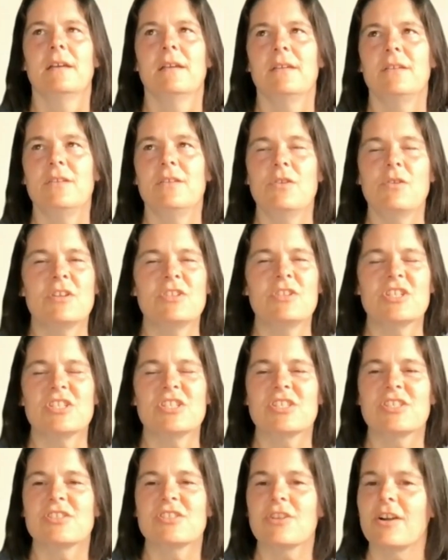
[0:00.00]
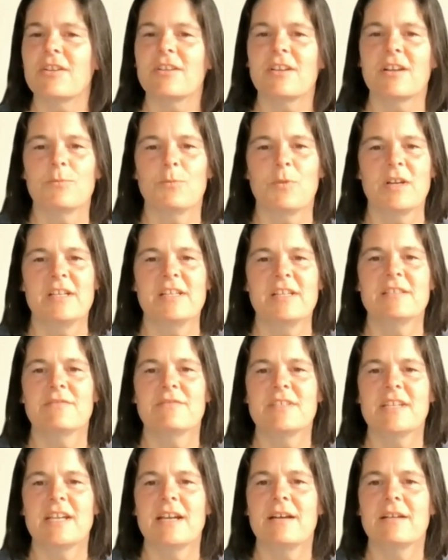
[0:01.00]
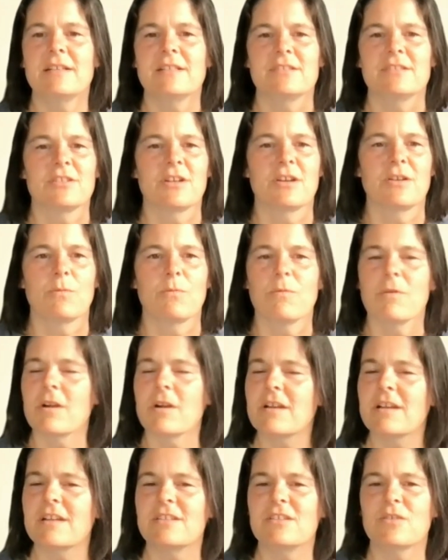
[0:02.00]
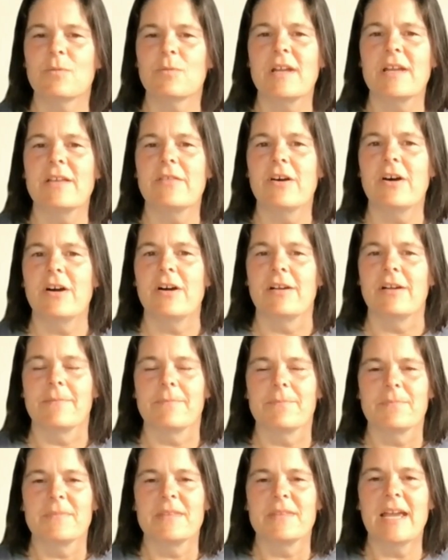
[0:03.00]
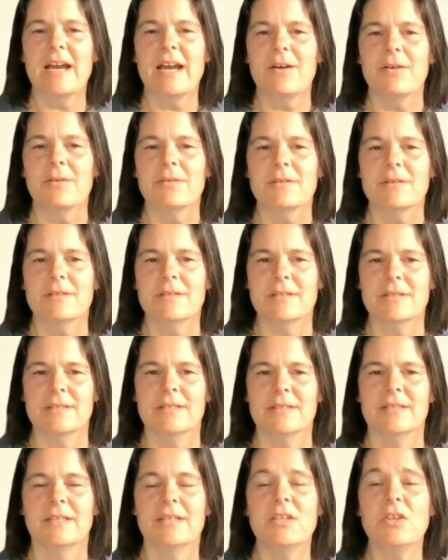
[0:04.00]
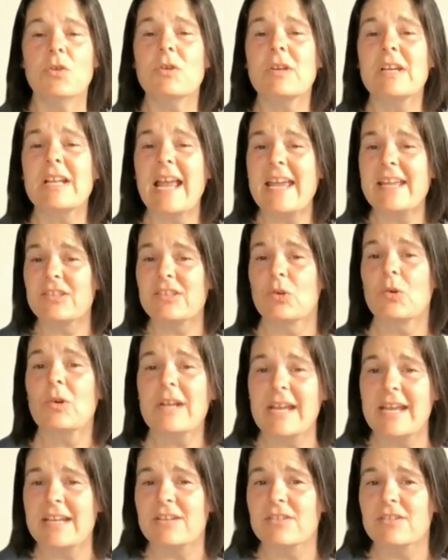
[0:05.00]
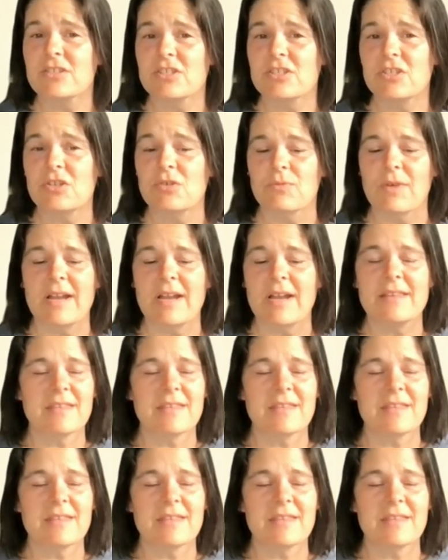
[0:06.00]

You could just start on one end of town and start working your way along. Now, you could hang door hangers too, right?